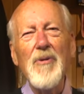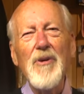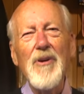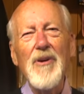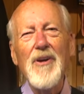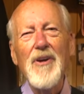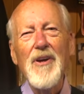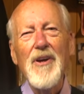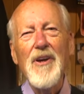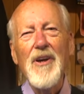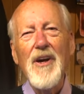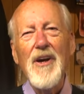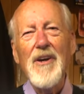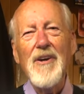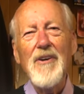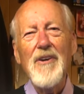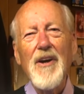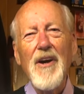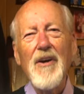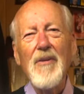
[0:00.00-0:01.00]
Uh,
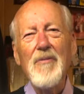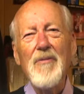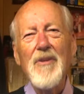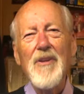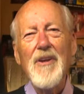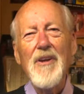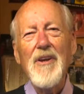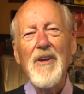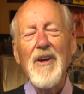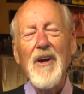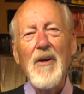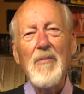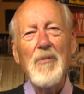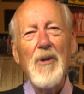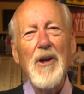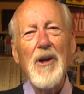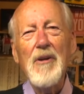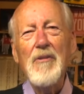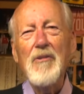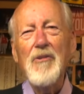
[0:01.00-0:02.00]
no, uh, I'm
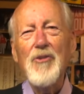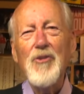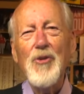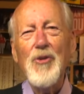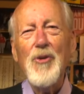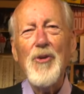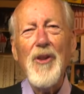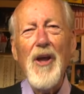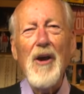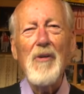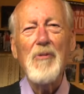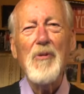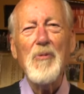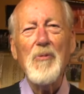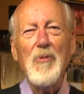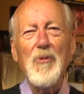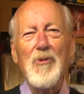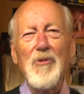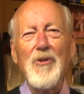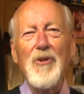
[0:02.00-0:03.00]
not even sure that one
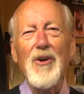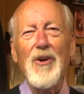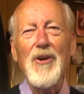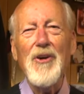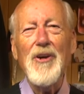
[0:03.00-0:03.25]
was good.